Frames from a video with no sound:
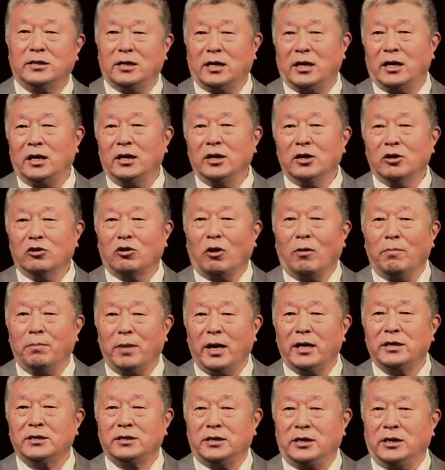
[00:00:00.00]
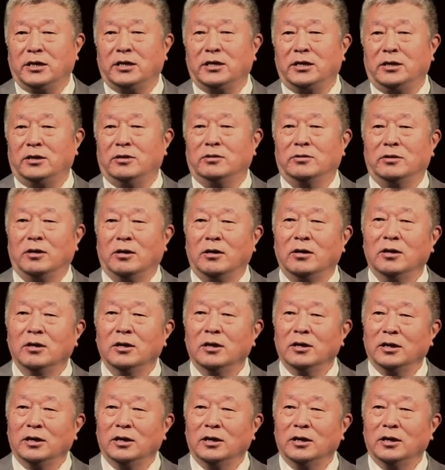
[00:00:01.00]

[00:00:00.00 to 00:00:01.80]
uh, domestic, you know,